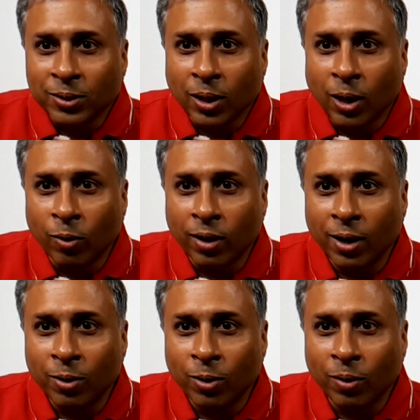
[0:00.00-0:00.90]
So Gauri, I
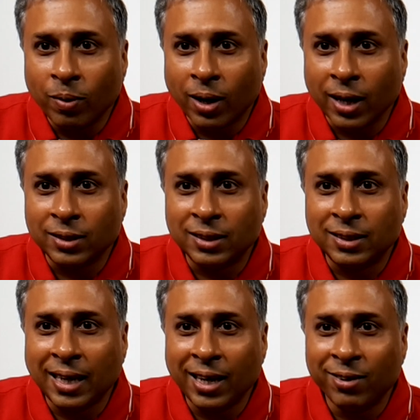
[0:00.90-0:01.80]
don't know. Okay,
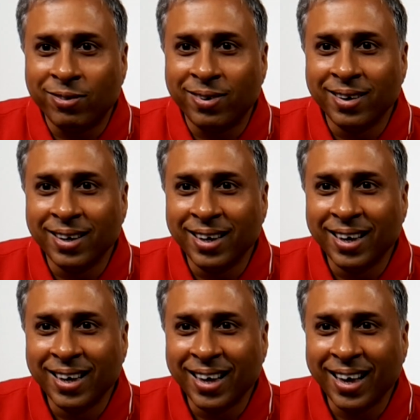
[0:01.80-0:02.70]
Steve.
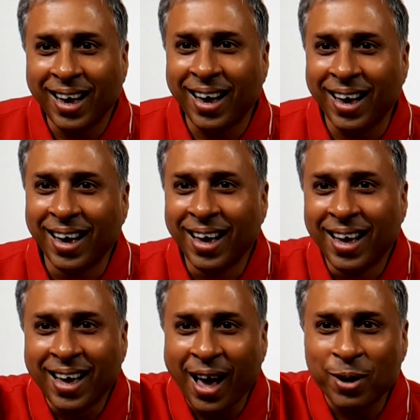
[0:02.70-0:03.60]

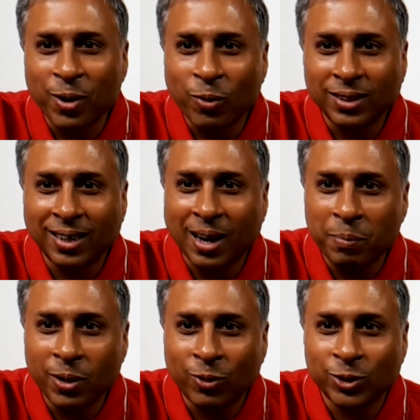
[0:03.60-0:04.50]
I don't know what that
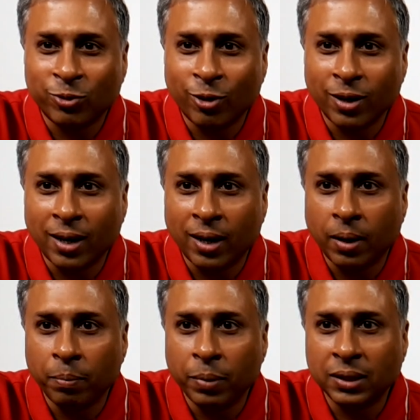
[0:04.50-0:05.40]
comment was for.
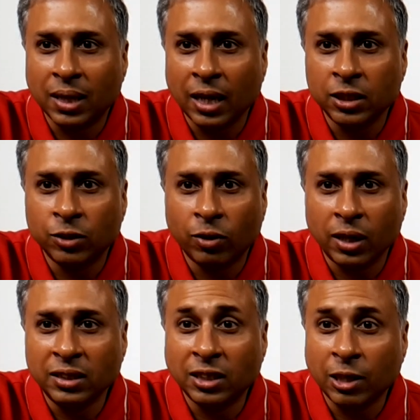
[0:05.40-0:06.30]
Best lens for
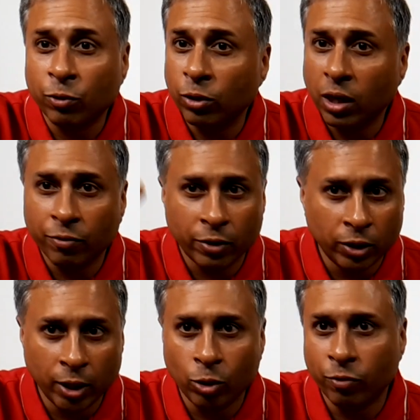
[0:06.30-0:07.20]
insect photography. You
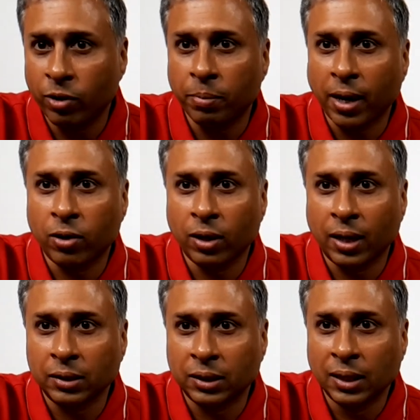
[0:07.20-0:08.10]
need to go for a macro
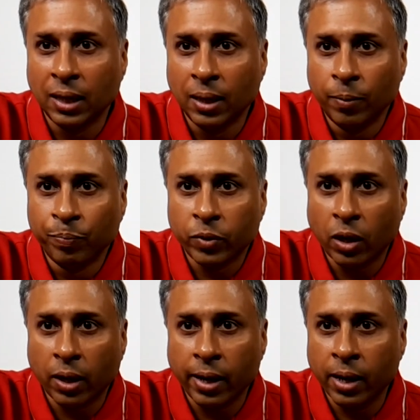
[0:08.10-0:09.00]
lens.
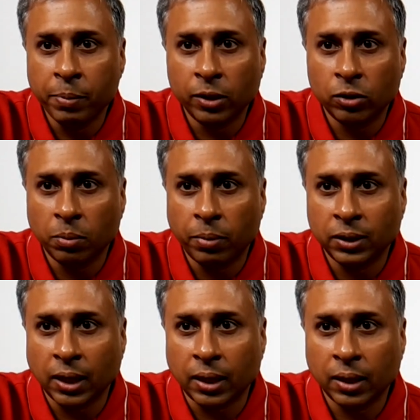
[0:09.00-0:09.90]
Okay, again based on the
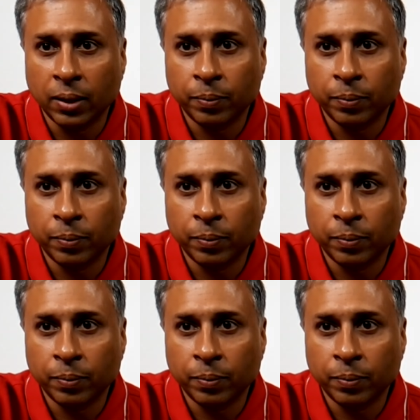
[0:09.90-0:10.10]
budget.